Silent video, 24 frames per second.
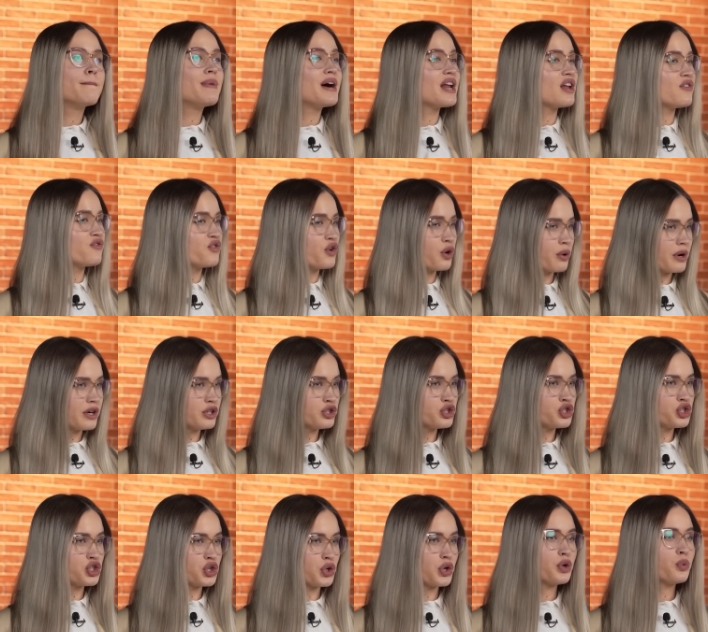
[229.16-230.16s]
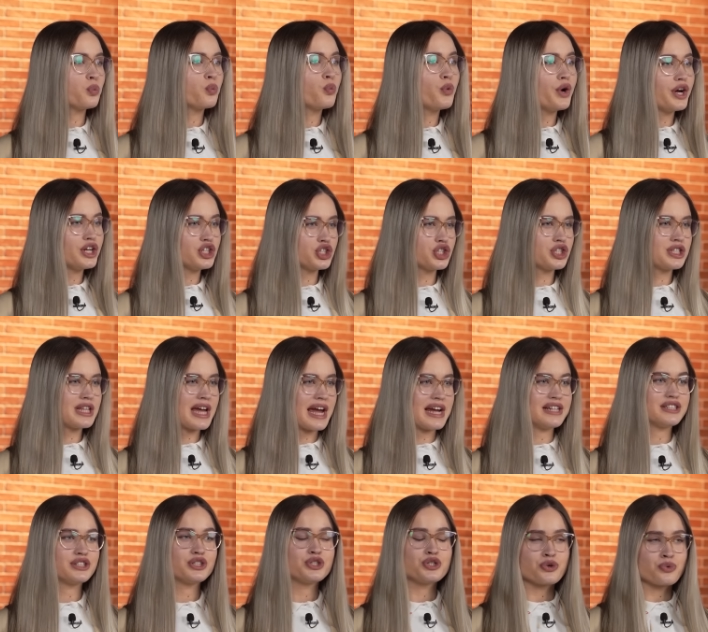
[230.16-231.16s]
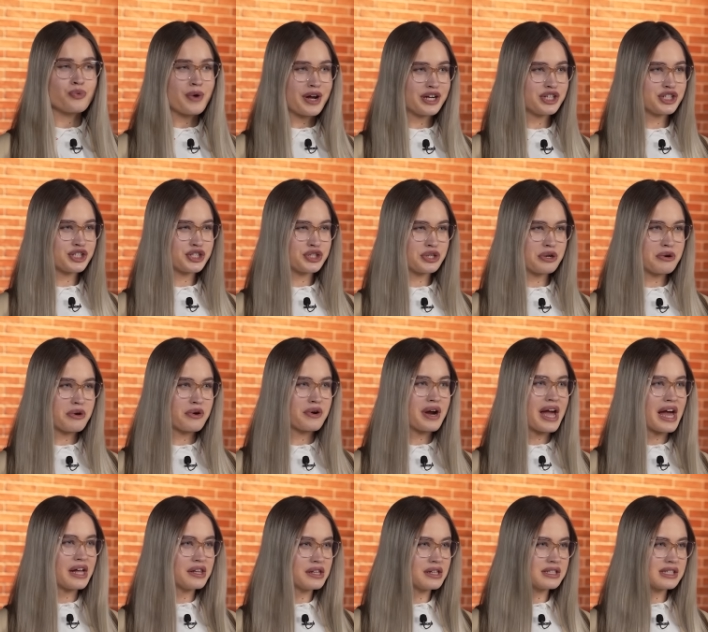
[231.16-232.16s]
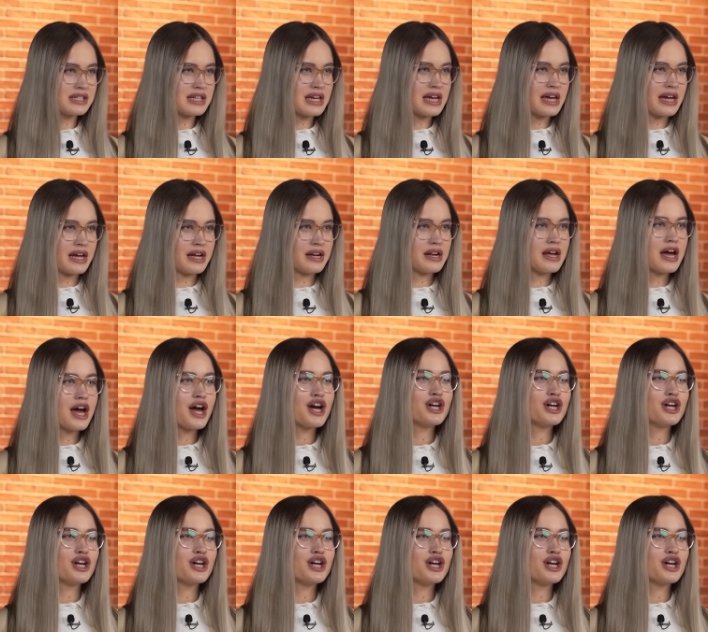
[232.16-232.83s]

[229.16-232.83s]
But if you're unsure which state to register your LLC in,